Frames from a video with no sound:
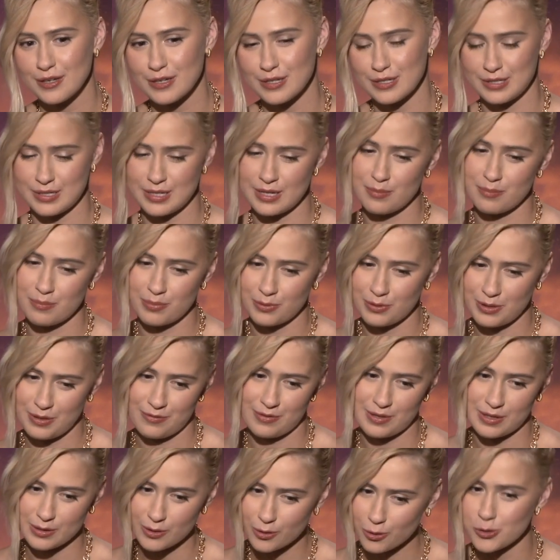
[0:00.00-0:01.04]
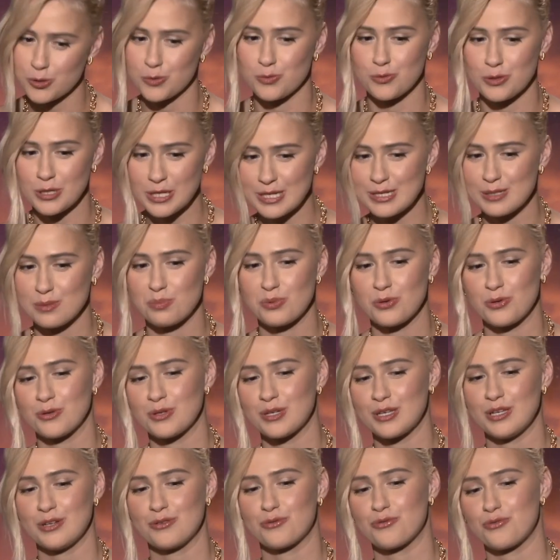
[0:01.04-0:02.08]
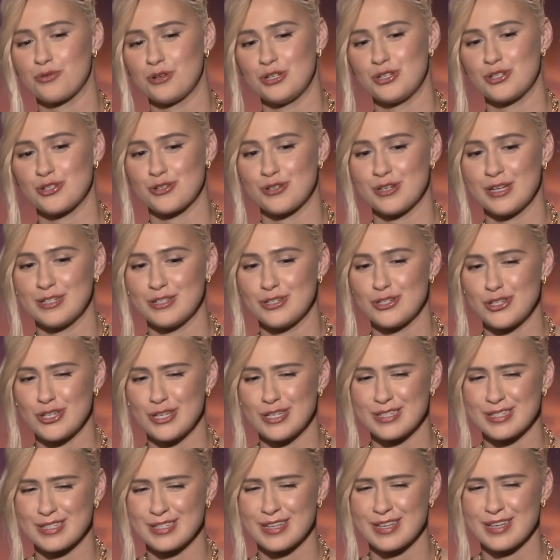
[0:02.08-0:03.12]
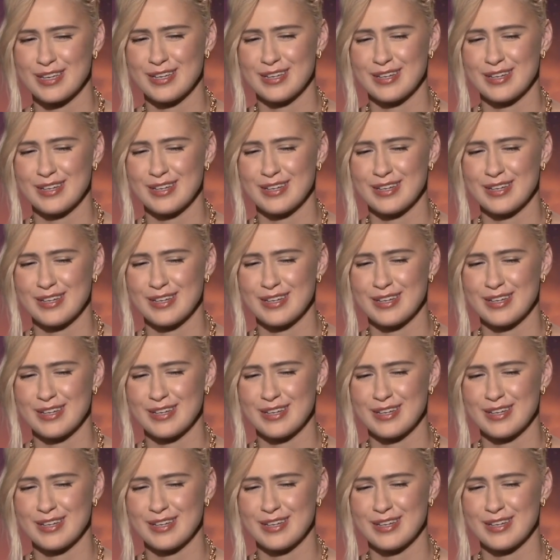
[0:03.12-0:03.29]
because I believe that Cosmo is a pure creature and she is